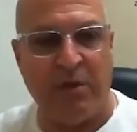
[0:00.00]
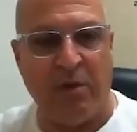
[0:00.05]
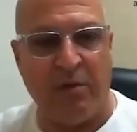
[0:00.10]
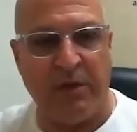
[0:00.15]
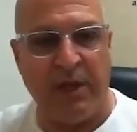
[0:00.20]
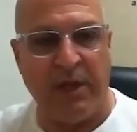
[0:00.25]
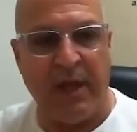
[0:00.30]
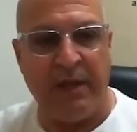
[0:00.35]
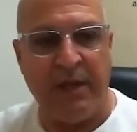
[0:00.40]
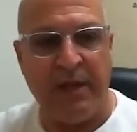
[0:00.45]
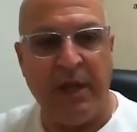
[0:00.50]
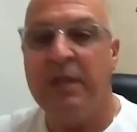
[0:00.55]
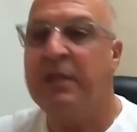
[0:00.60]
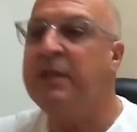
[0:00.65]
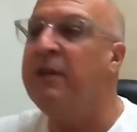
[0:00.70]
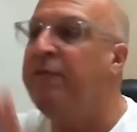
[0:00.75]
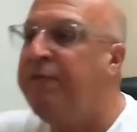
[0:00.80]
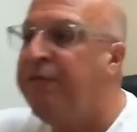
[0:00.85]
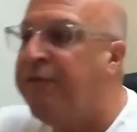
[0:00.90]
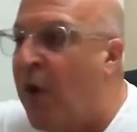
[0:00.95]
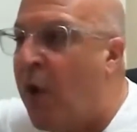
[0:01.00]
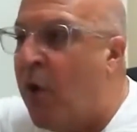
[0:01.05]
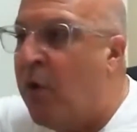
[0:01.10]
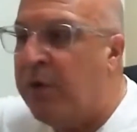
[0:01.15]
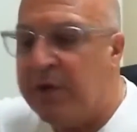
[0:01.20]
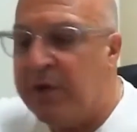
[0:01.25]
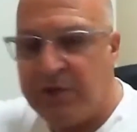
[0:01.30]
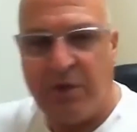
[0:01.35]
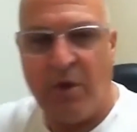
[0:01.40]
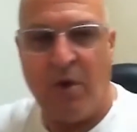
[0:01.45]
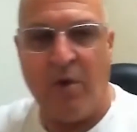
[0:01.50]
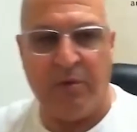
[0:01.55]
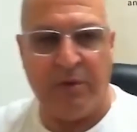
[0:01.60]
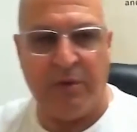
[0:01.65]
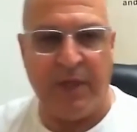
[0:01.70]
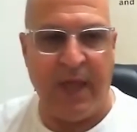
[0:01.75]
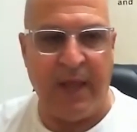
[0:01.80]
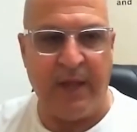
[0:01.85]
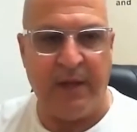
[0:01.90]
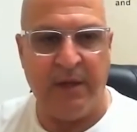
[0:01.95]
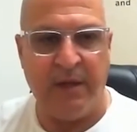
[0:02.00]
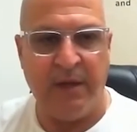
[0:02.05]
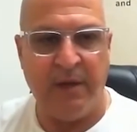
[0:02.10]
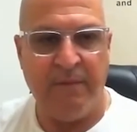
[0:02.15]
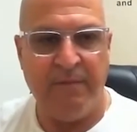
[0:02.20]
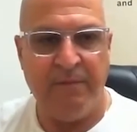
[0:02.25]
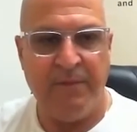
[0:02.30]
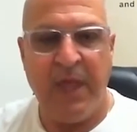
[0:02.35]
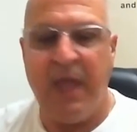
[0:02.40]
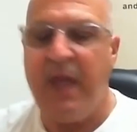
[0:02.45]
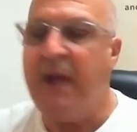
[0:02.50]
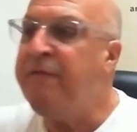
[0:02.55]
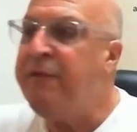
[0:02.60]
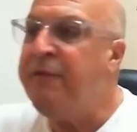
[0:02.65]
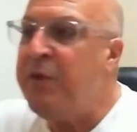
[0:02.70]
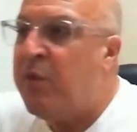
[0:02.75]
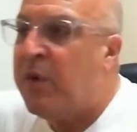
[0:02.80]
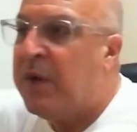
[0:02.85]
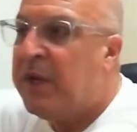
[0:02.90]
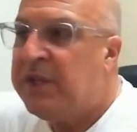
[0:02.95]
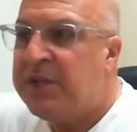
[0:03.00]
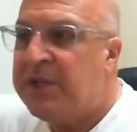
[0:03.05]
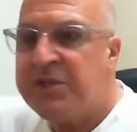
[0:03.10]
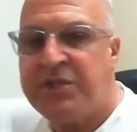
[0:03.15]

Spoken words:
own that. The voters own that. Everyone in the